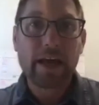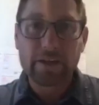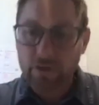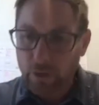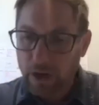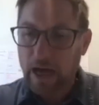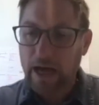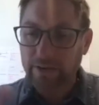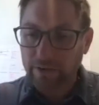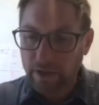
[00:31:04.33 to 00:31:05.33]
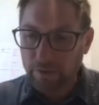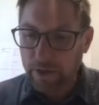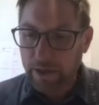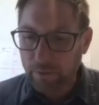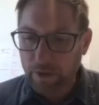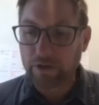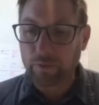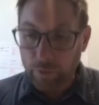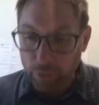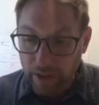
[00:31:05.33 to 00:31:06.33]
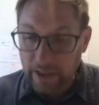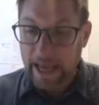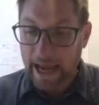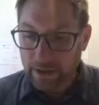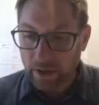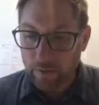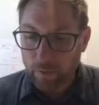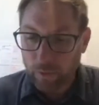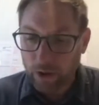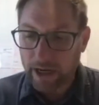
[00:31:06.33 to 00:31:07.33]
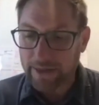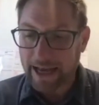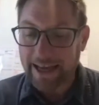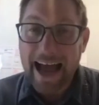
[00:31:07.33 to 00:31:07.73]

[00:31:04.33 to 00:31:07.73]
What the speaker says: so honestly, we really had to work on that.